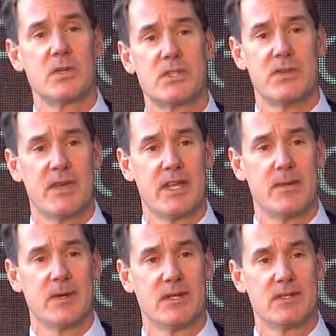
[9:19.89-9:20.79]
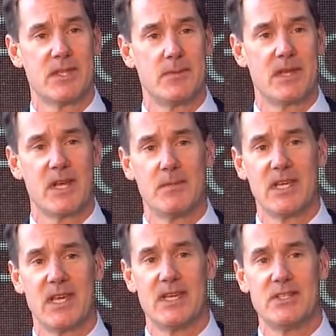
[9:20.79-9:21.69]
development, something I'm
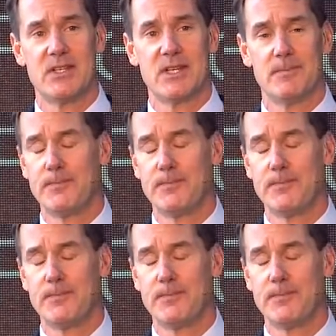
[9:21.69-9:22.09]
engaged in.